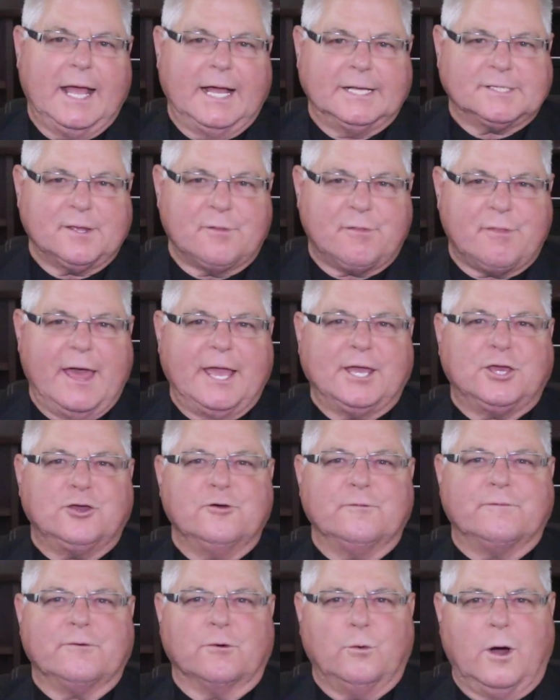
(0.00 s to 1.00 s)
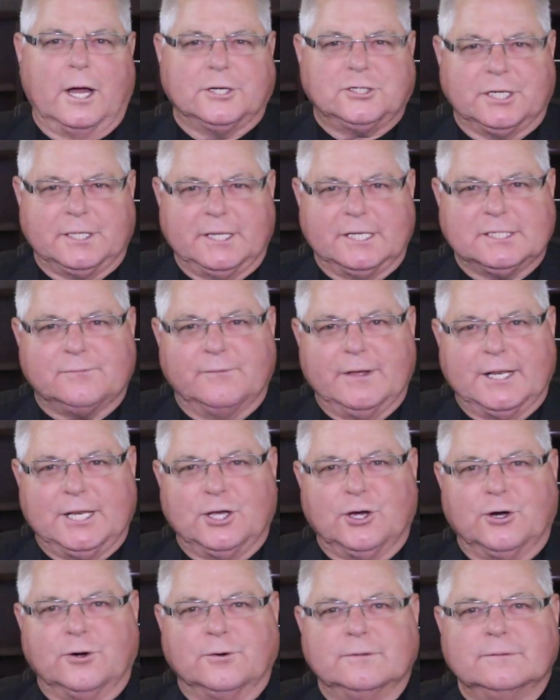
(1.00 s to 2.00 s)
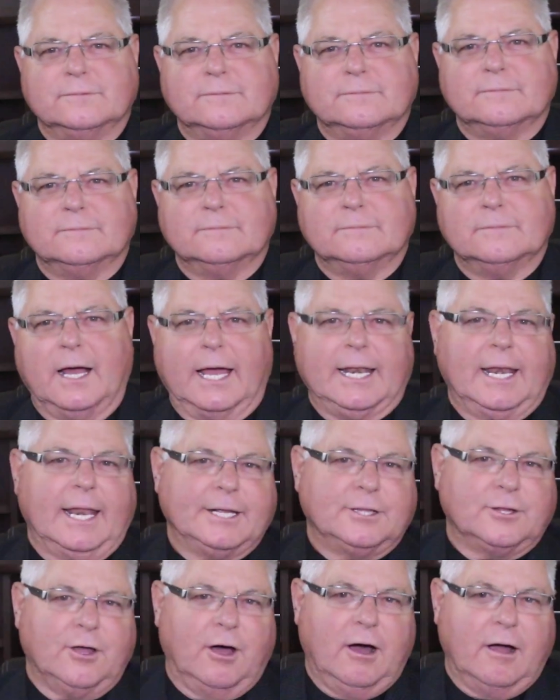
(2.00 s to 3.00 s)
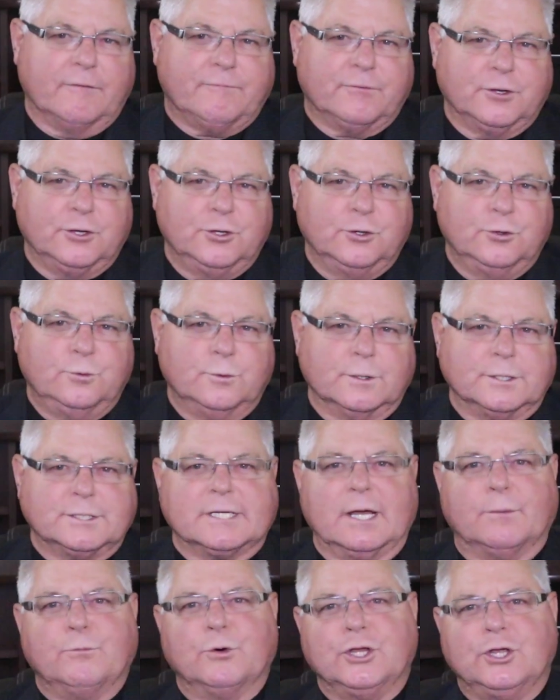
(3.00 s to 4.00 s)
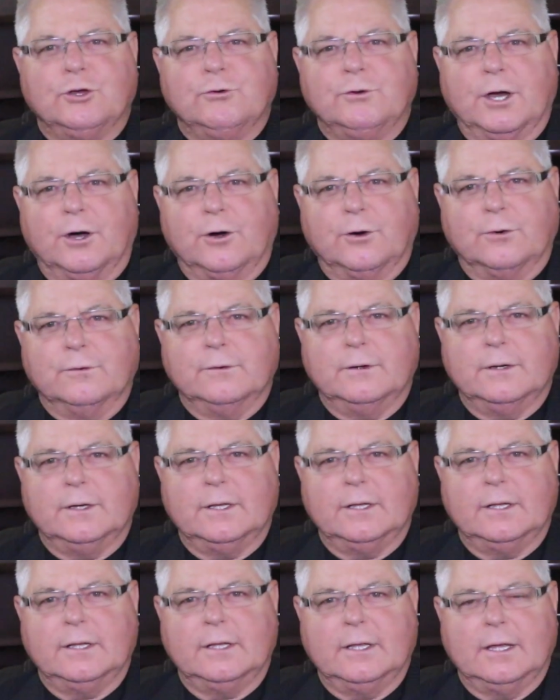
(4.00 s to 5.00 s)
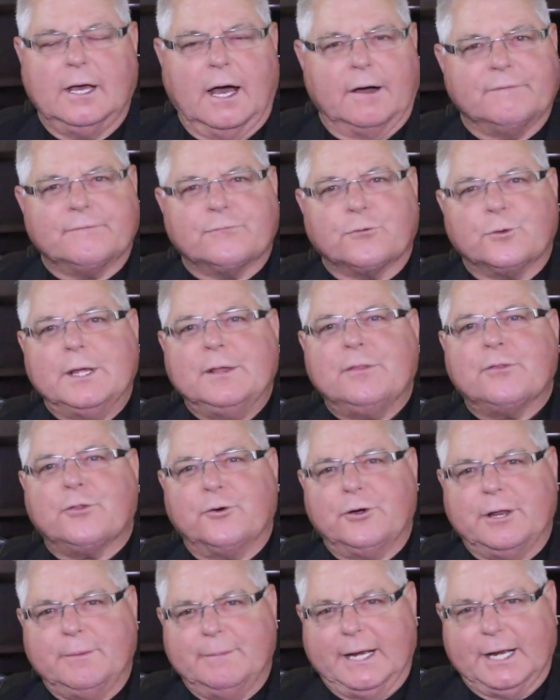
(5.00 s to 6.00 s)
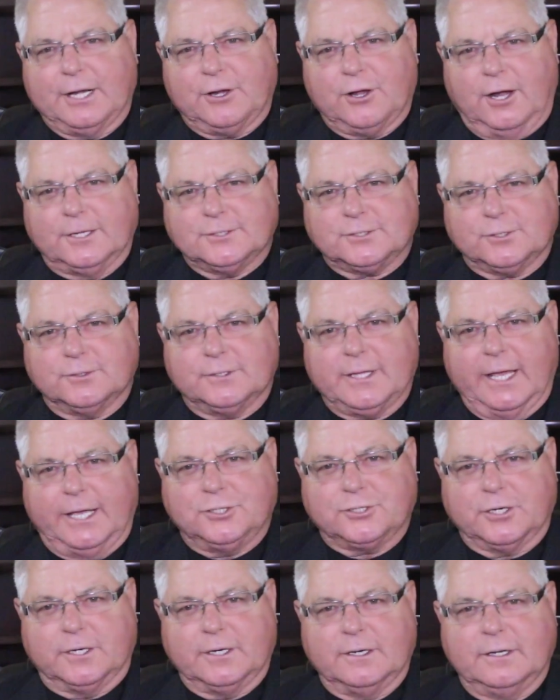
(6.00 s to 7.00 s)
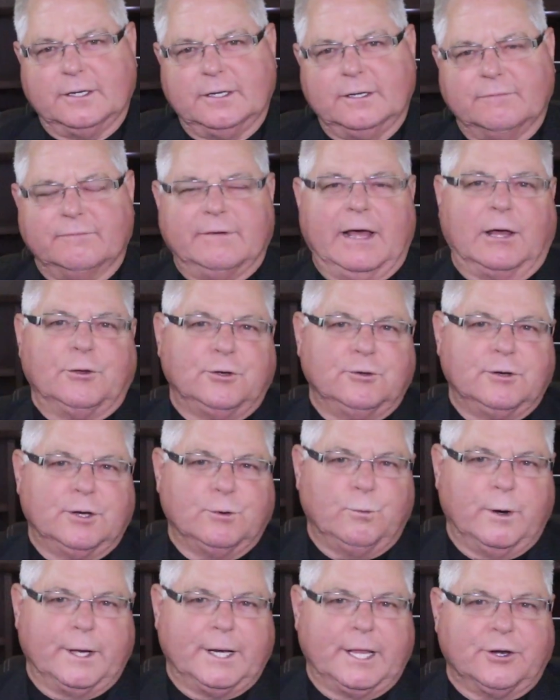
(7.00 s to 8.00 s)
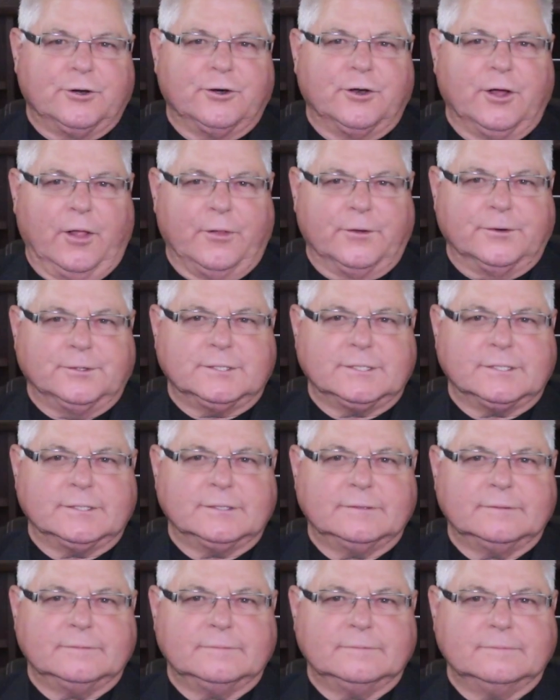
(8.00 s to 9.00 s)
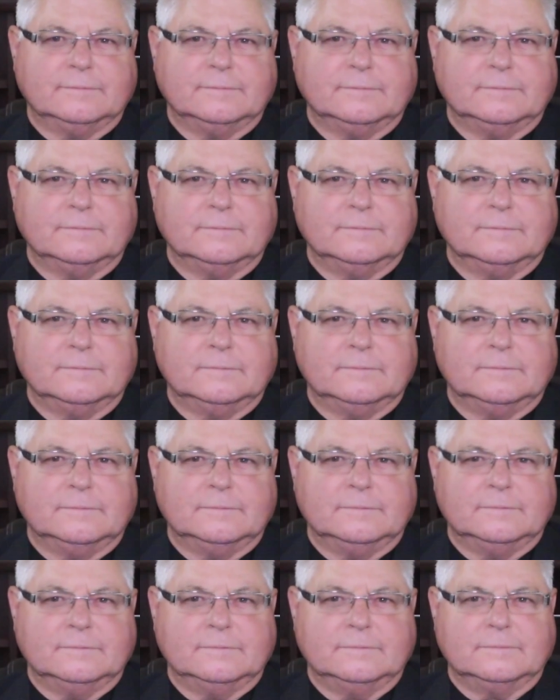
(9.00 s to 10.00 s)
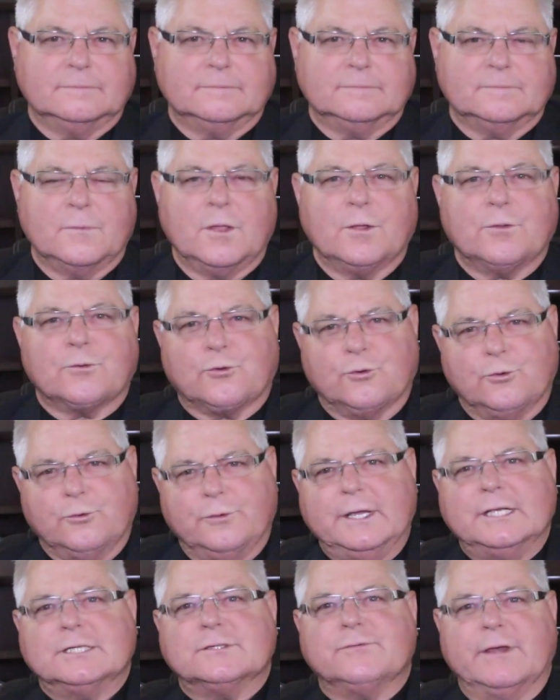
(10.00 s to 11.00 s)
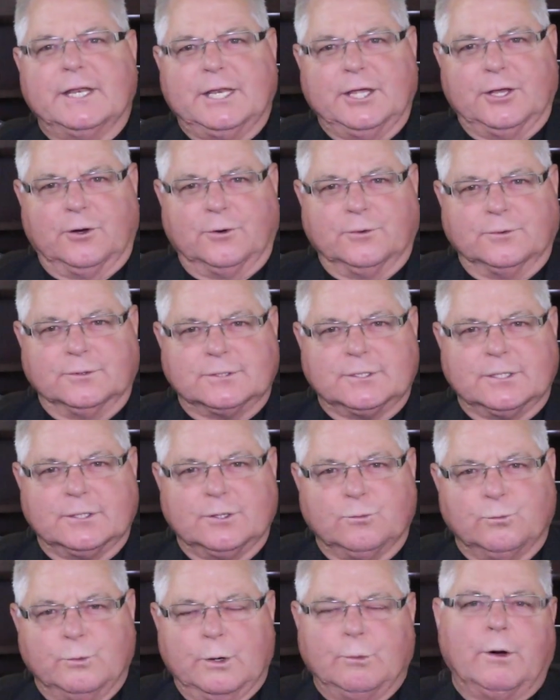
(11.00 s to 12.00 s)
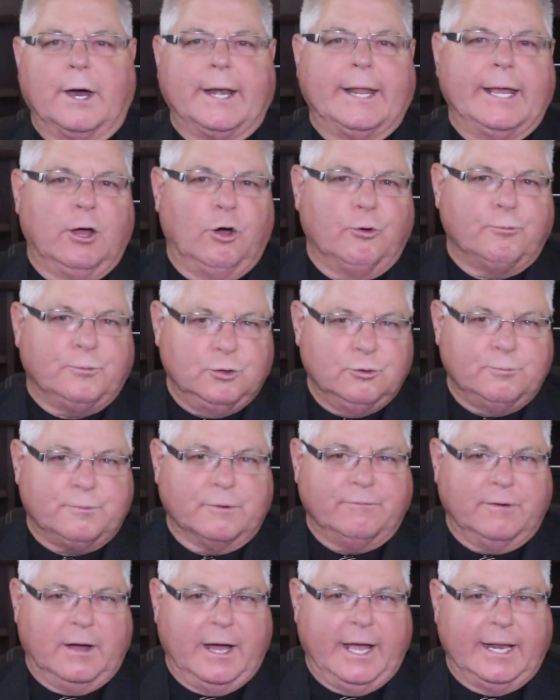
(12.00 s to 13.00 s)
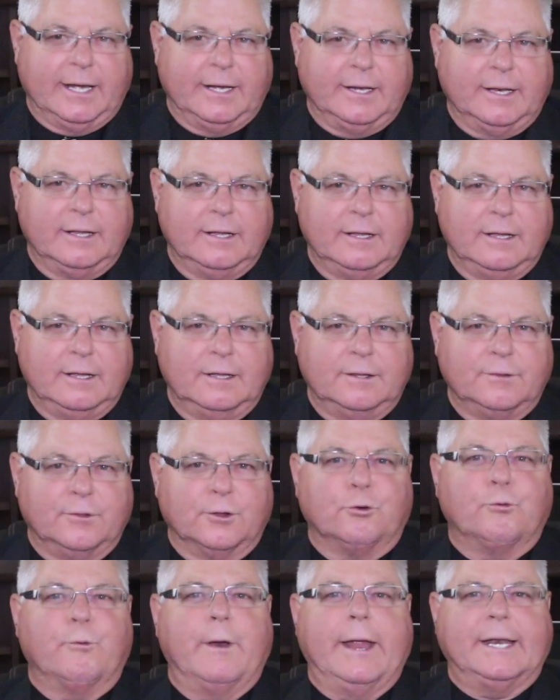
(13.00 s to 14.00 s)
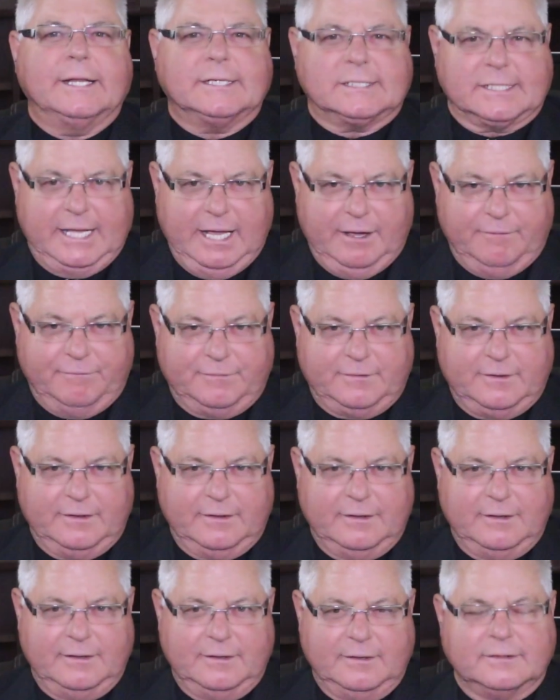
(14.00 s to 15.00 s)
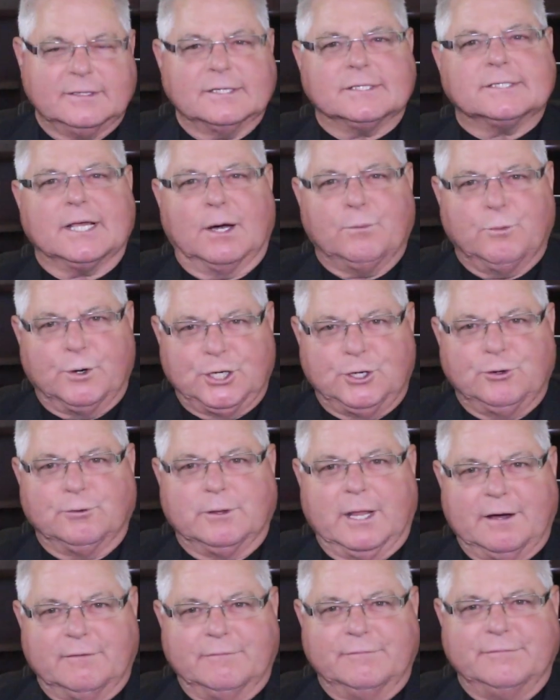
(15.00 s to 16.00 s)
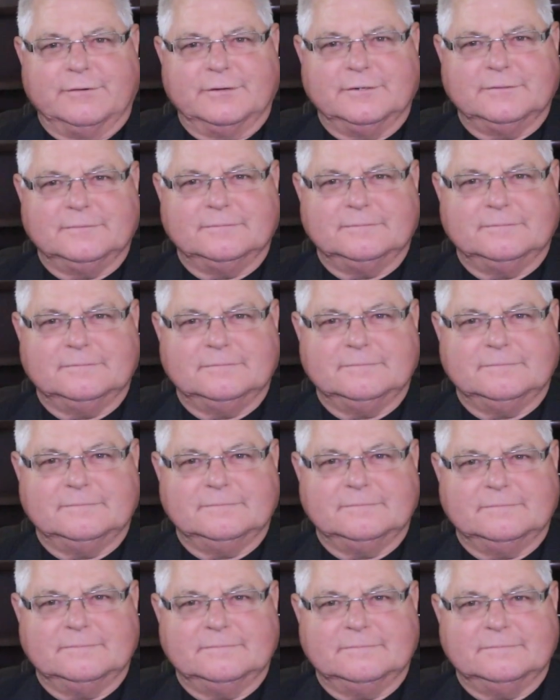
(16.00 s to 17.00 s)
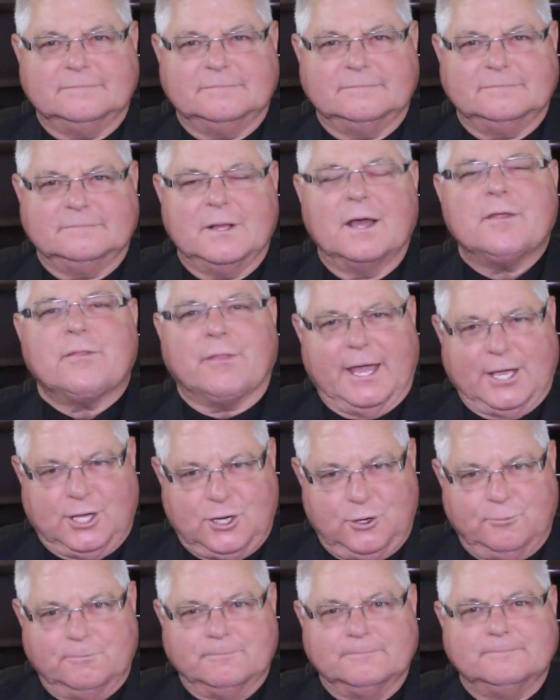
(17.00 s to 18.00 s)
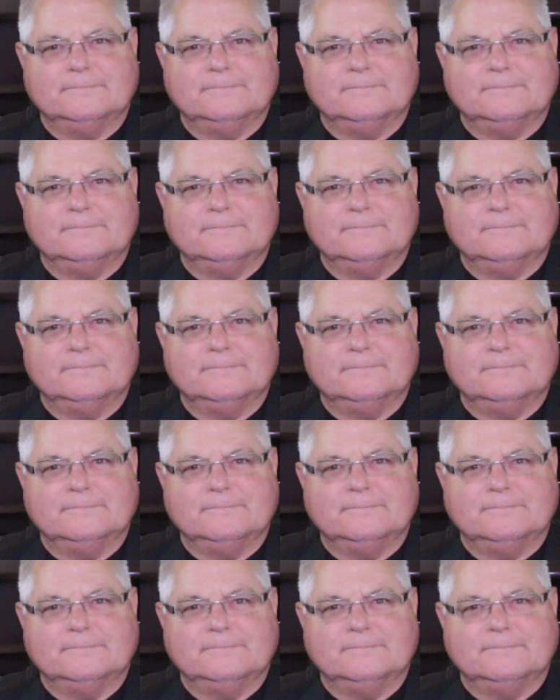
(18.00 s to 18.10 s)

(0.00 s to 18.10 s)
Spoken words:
As a thank you for watching this video, I'd like to offer you or someone you know a free 30-minute consultation valued at $100. Through these videos, we want to help you provide the greatest gift to someone you love. Thank you.